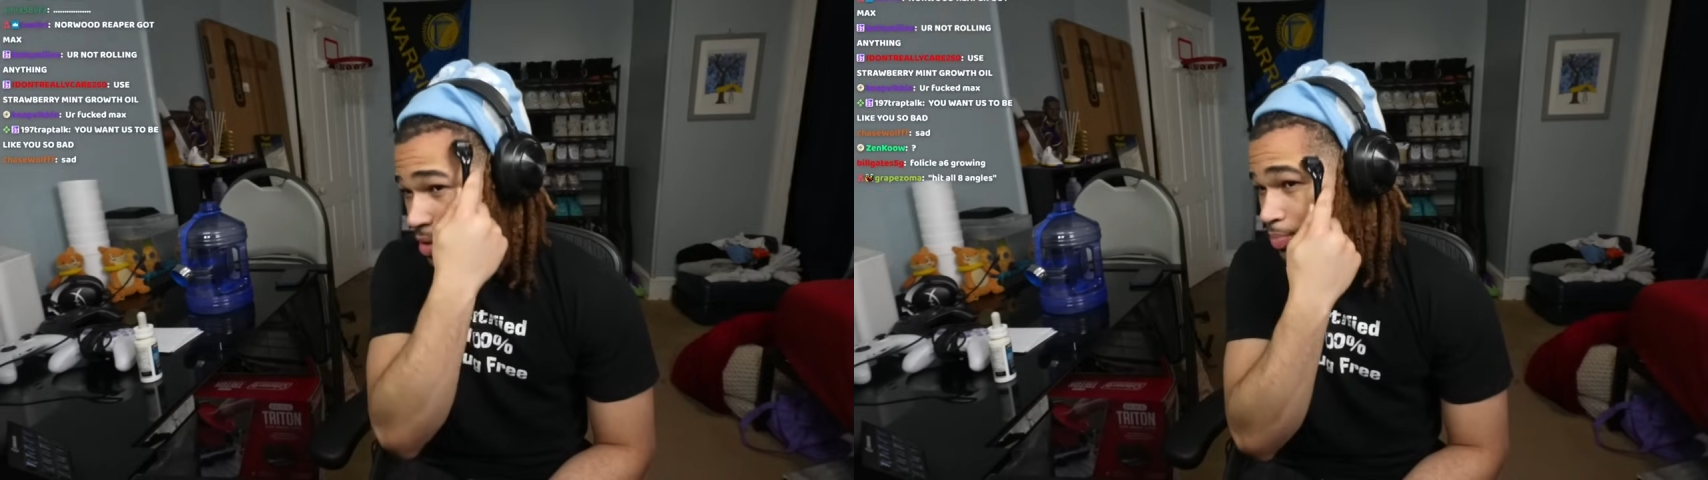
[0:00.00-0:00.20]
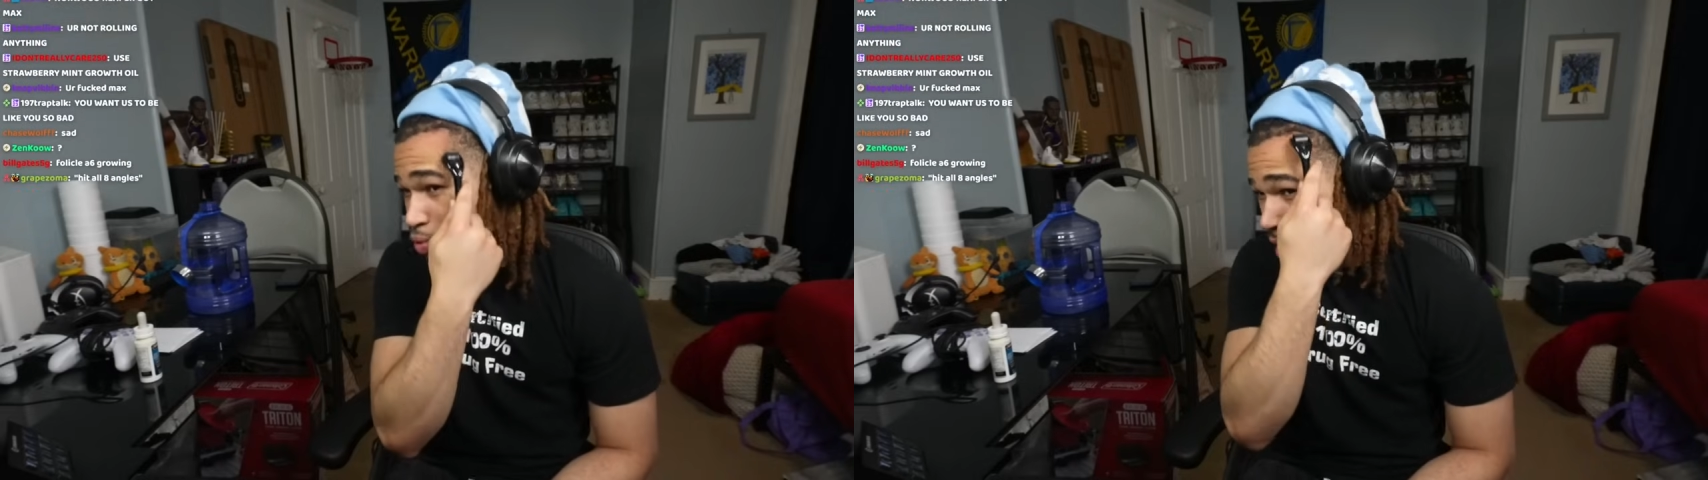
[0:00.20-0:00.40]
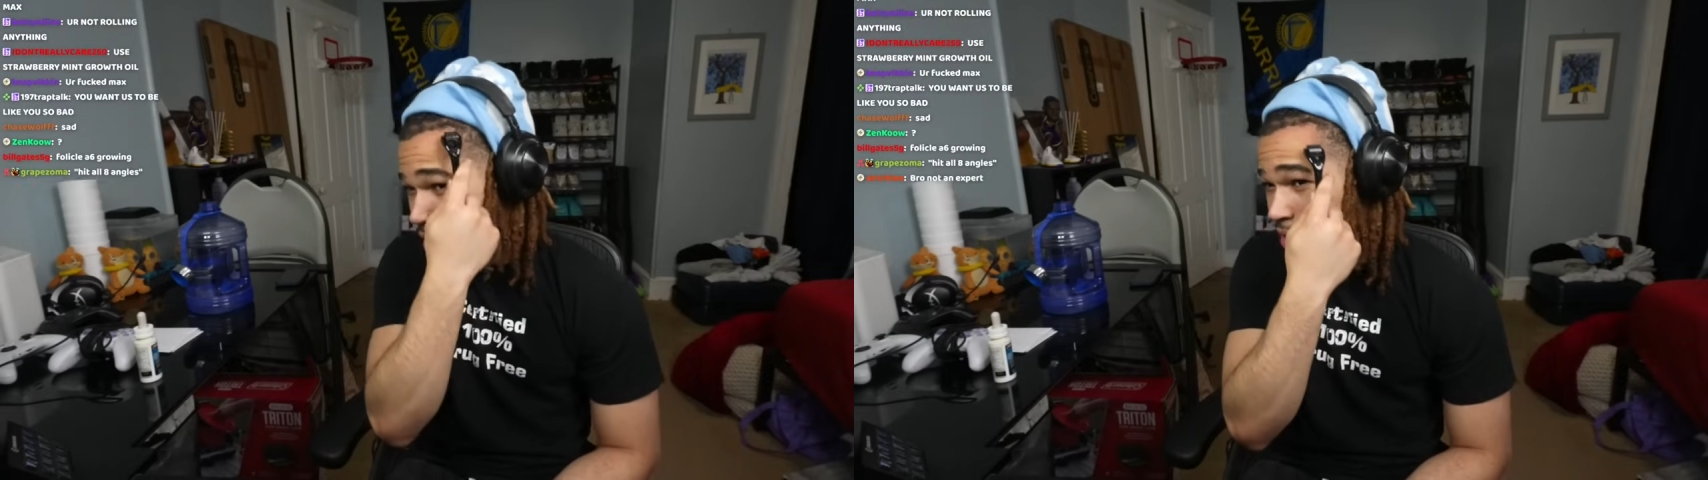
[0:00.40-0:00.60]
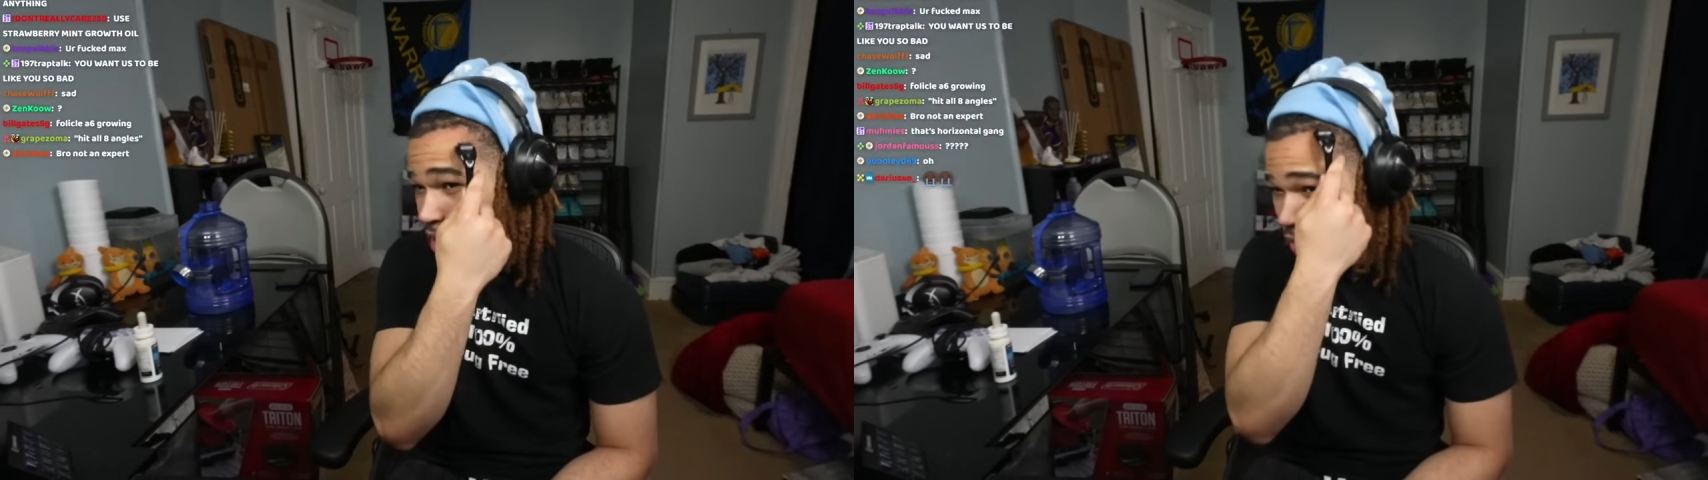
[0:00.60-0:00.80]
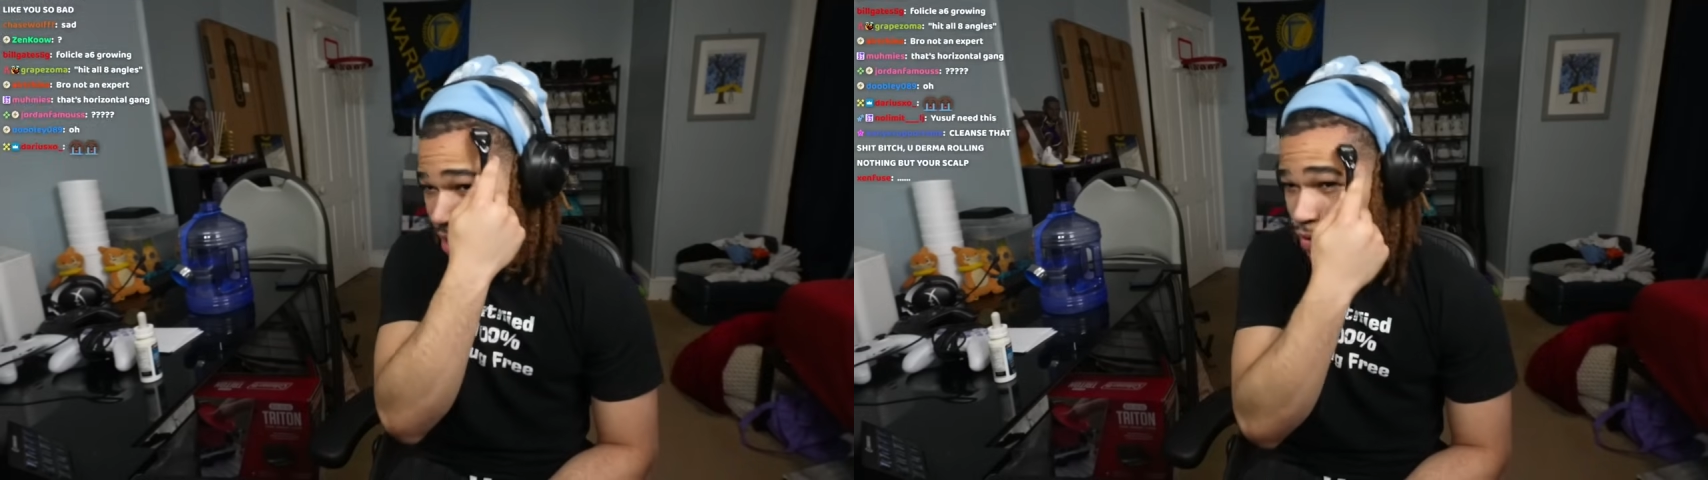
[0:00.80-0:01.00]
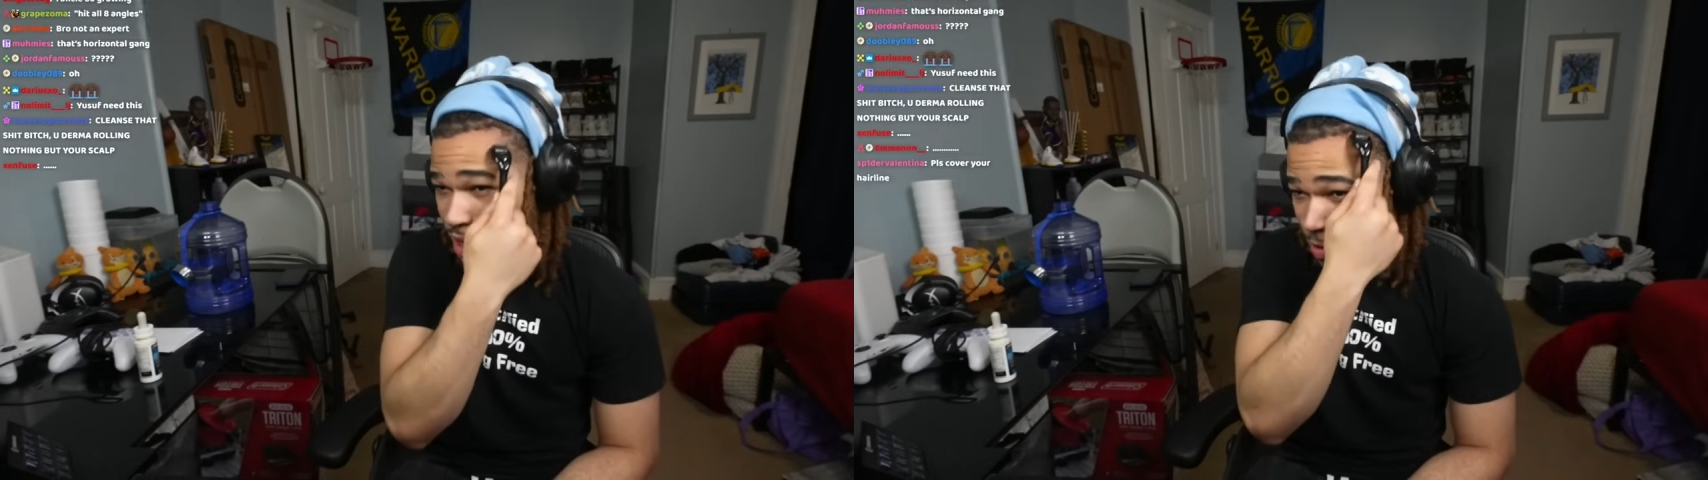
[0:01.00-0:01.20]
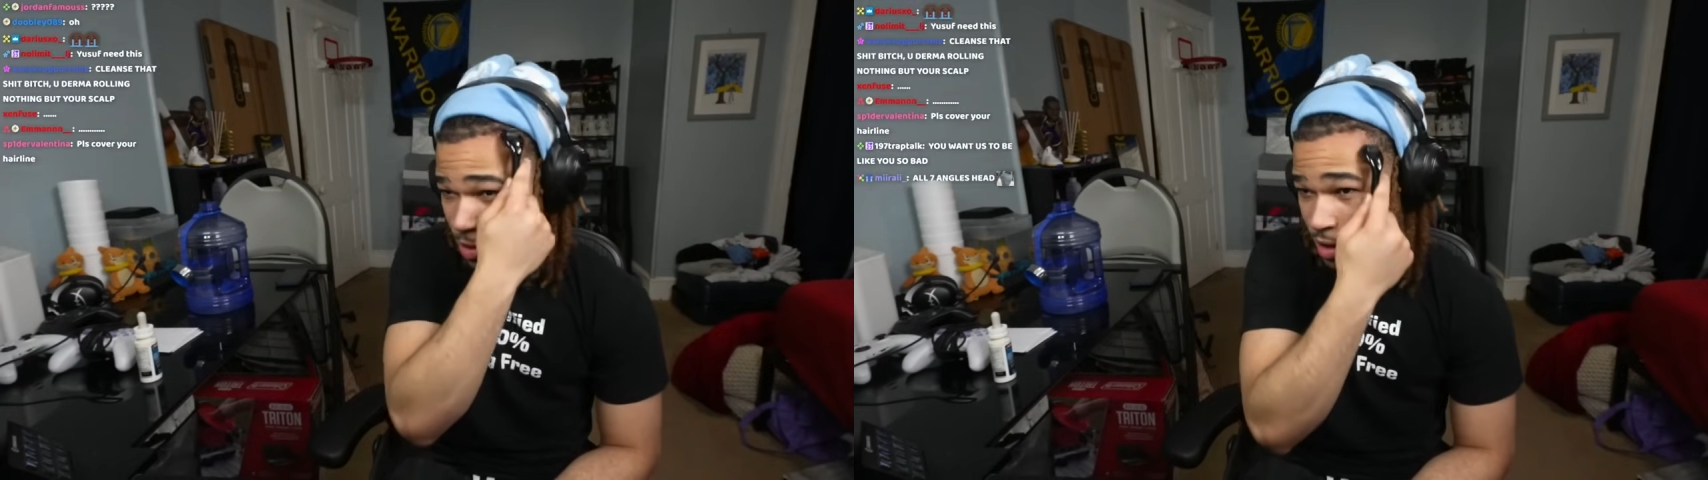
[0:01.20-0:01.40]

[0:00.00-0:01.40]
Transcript: Probably didn't know I knew that word,